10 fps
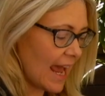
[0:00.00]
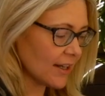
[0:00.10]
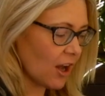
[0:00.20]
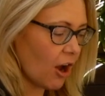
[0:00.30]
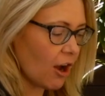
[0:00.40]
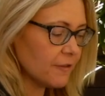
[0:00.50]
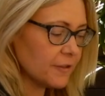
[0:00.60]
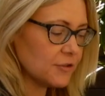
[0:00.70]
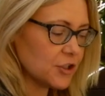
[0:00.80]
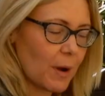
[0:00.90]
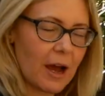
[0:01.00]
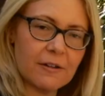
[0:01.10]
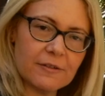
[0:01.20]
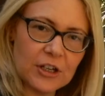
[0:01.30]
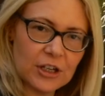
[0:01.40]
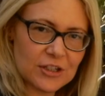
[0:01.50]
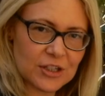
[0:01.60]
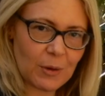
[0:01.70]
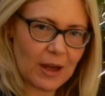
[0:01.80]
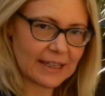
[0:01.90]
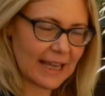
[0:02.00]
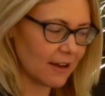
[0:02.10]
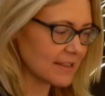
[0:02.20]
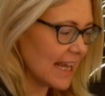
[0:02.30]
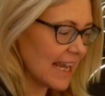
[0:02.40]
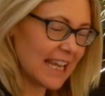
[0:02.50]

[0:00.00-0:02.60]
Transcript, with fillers: and half of 12 to work out.